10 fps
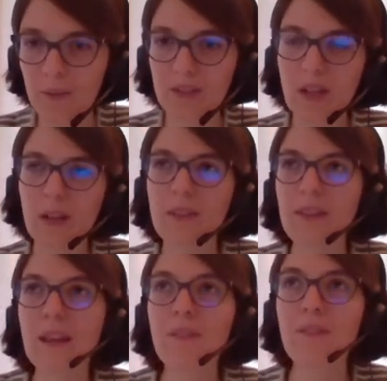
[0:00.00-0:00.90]
which are
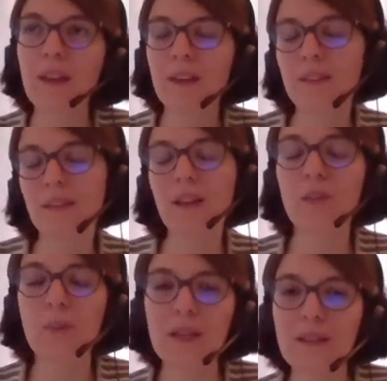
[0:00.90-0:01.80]
the effects
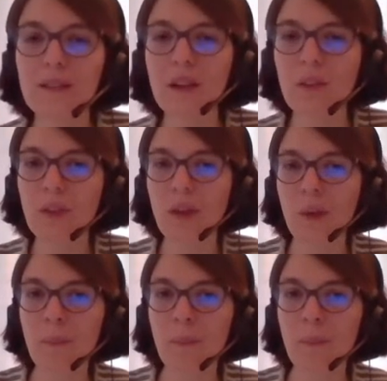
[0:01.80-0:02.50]
expected on